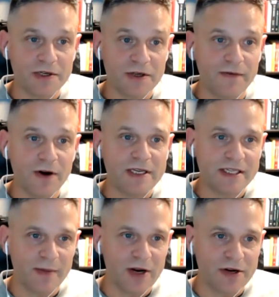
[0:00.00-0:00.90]
So very
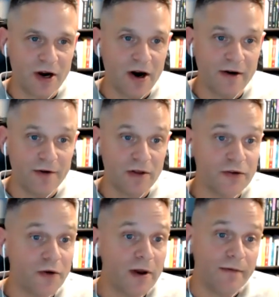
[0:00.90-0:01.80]
similar to Harvard, and
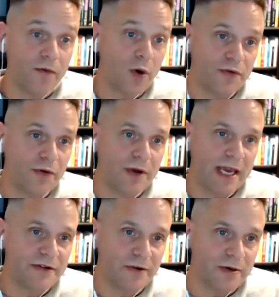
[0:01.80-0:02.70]
there's only four true
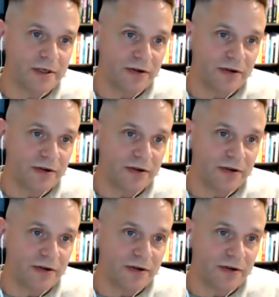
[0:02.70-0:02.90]
case schools.